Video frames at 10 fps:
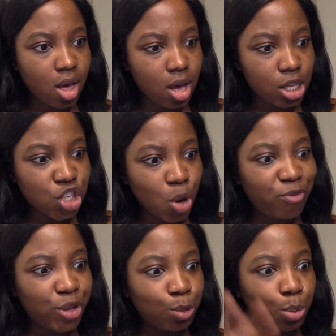So I
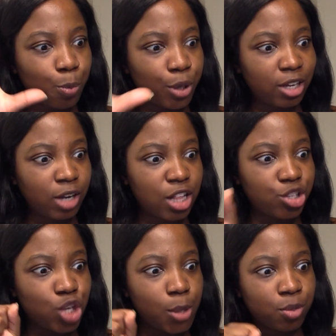feel like we were pulling color
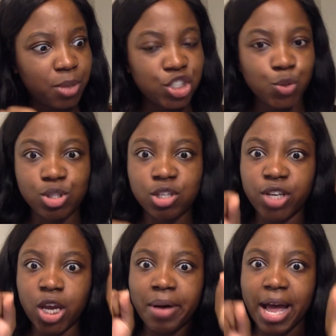schemes from each music
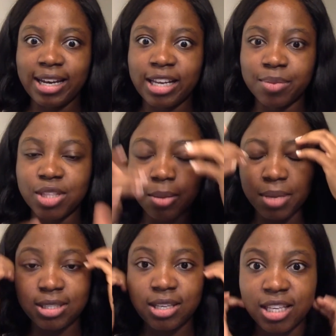video and adding them
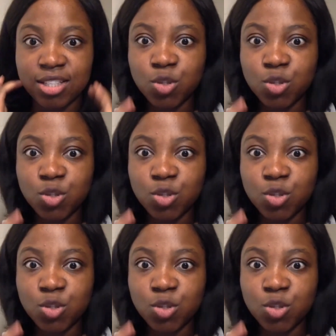into this